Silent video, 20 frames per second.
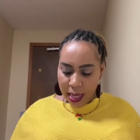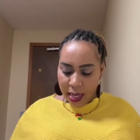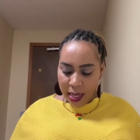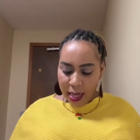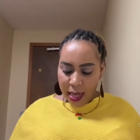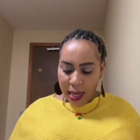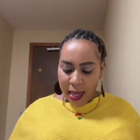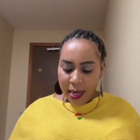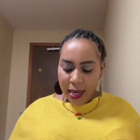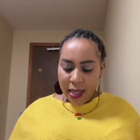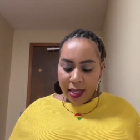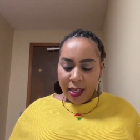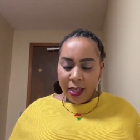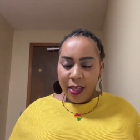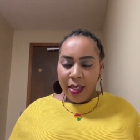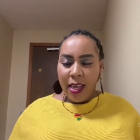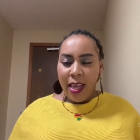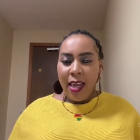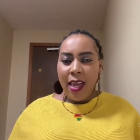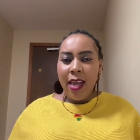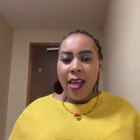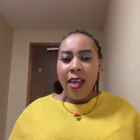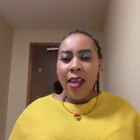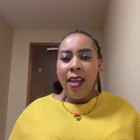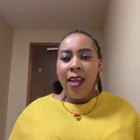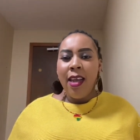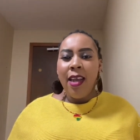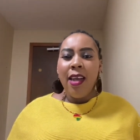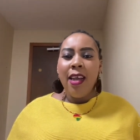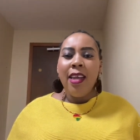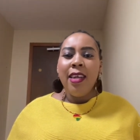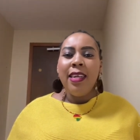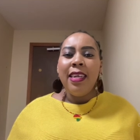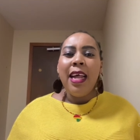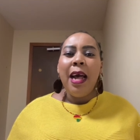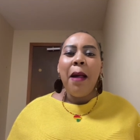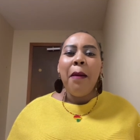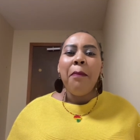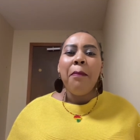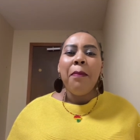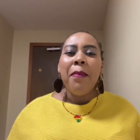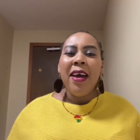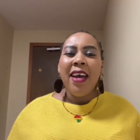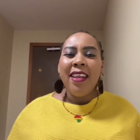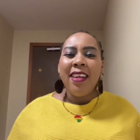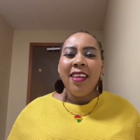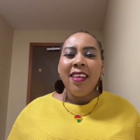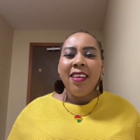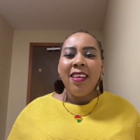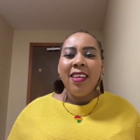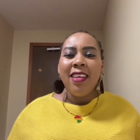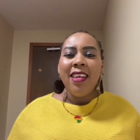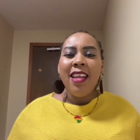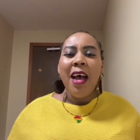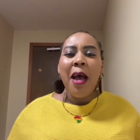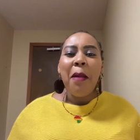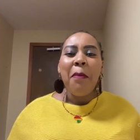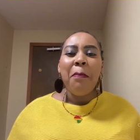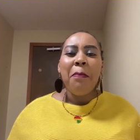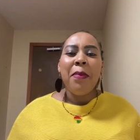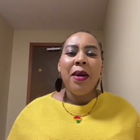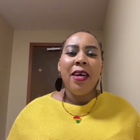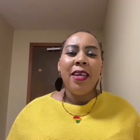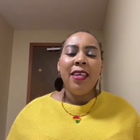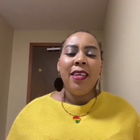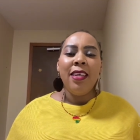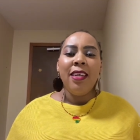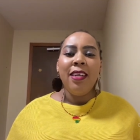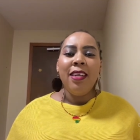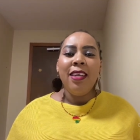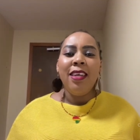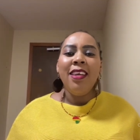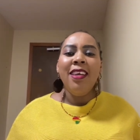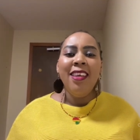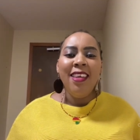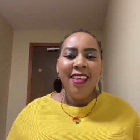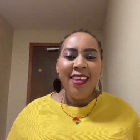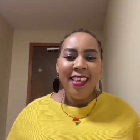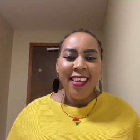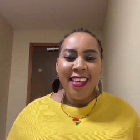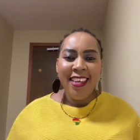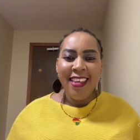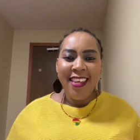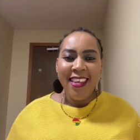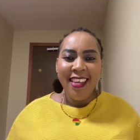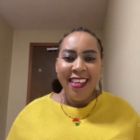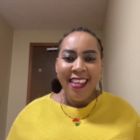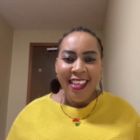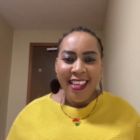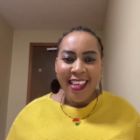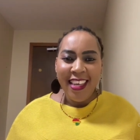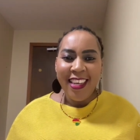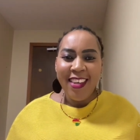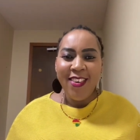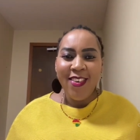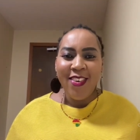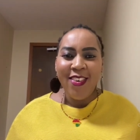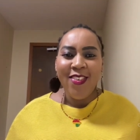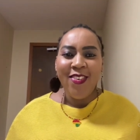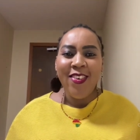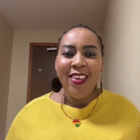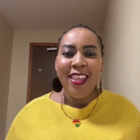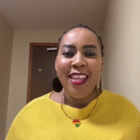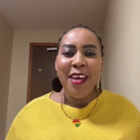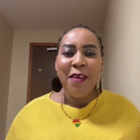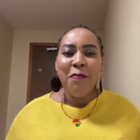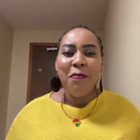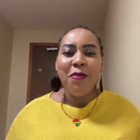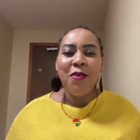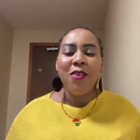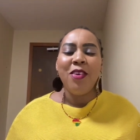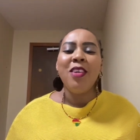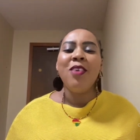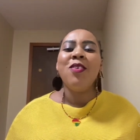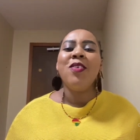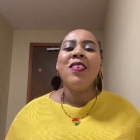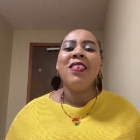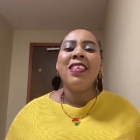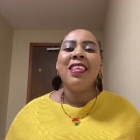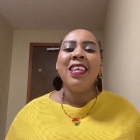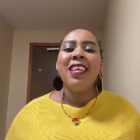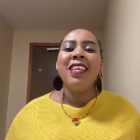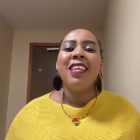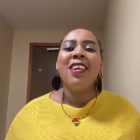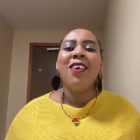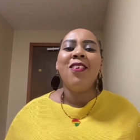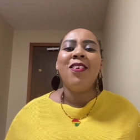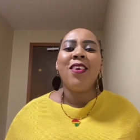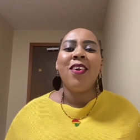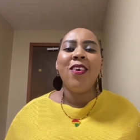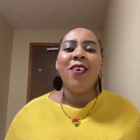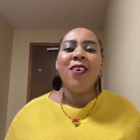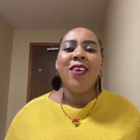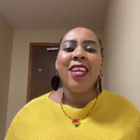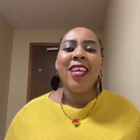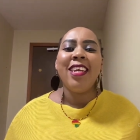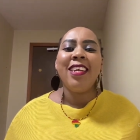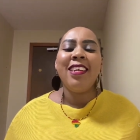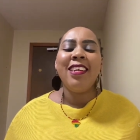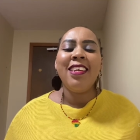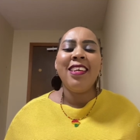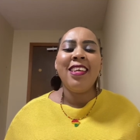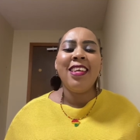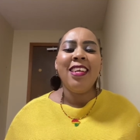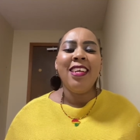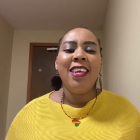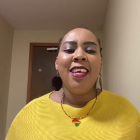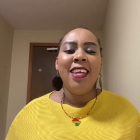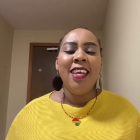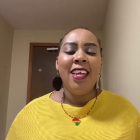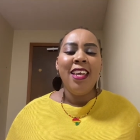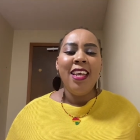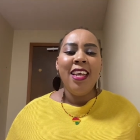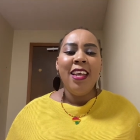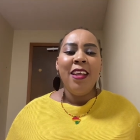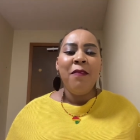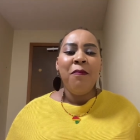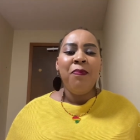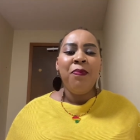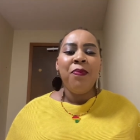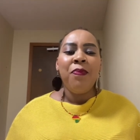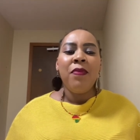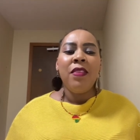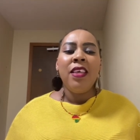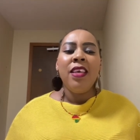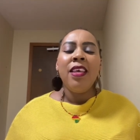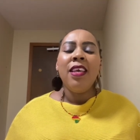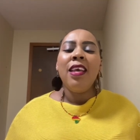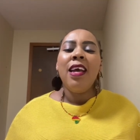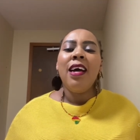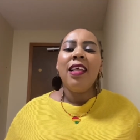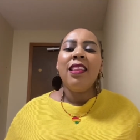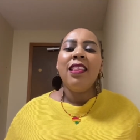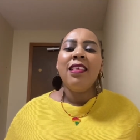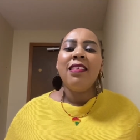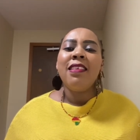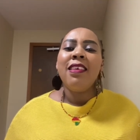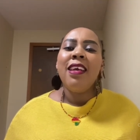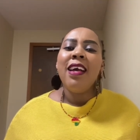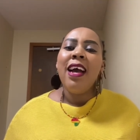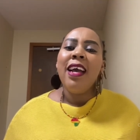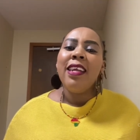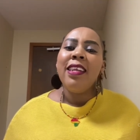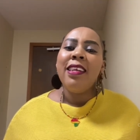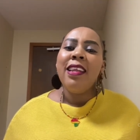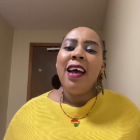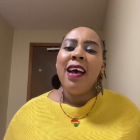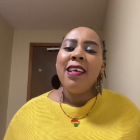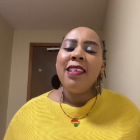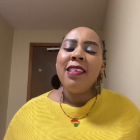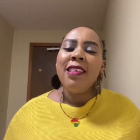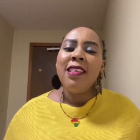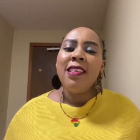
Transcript: Anajitanga Daman. I don't know whether I'm pronouncing it correctly. Yeah, this guy does